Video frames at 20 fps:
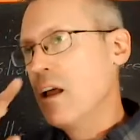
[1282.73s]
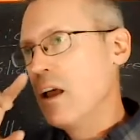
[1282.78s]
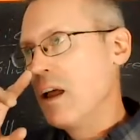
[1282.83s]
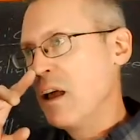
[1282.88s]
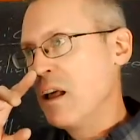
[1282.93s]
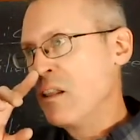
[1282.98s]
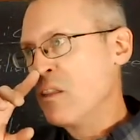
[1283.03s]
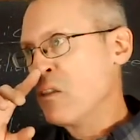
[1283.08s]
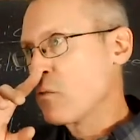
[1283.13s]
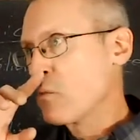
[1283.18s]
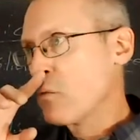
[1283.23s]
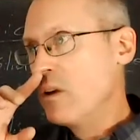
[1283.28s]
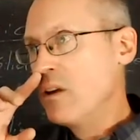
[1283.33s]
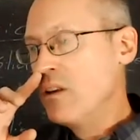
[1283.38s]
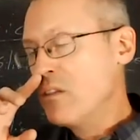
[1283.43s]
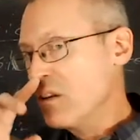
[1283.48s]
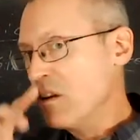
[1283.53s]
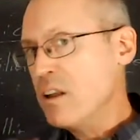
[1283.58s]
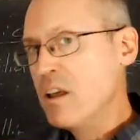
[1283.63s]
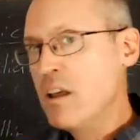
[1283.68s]
And the
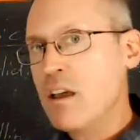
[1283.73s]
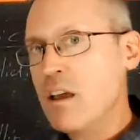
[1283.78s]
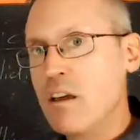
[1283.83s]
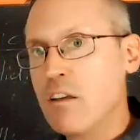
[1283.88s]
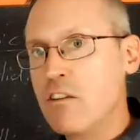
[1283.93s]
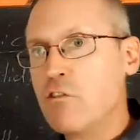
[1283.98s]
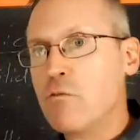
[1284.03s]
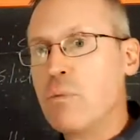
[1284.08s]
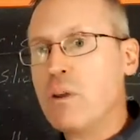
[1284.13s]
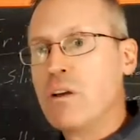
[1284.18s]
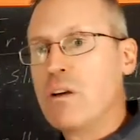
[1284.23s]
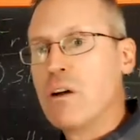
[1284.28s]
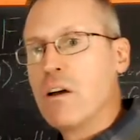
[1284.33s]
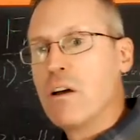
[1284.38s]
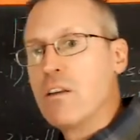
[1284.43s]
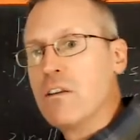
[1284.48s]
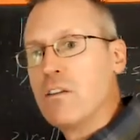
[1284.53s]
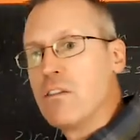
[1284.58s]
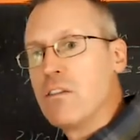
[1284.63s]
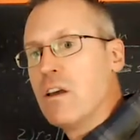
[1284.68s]
reason is
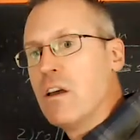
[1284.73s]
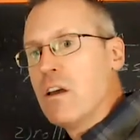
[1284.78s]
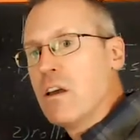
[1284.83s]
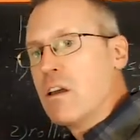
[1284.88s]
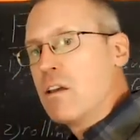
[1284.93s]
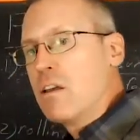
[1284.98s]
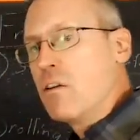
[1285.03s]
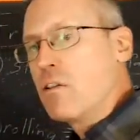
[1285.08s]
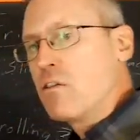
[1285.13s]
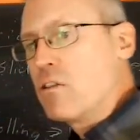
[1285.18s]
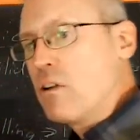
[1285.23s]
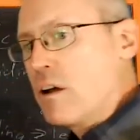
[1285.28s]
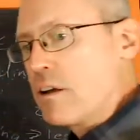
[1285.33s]
because you're